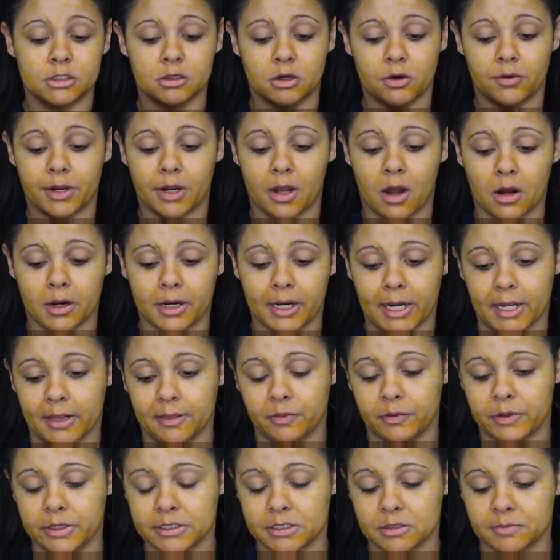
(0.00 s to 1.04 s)
going on
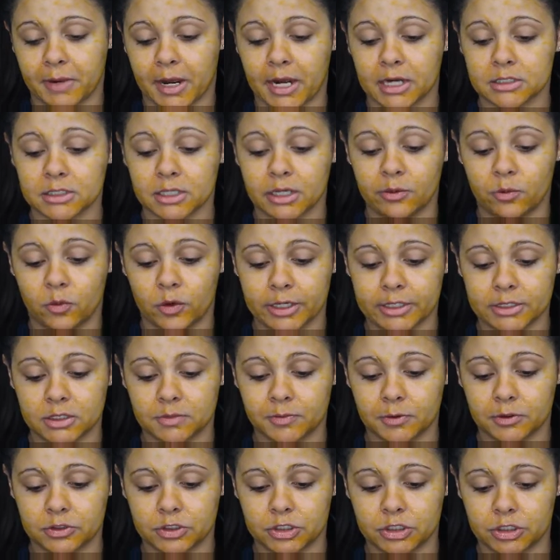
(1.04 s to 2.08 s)
in this mask and what it's
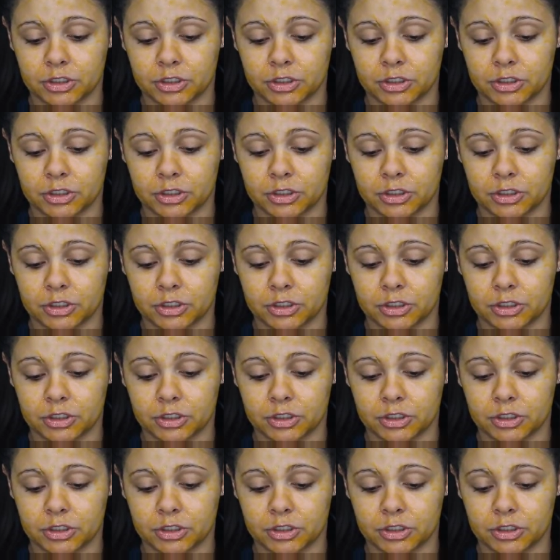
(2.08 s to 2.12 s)
supposed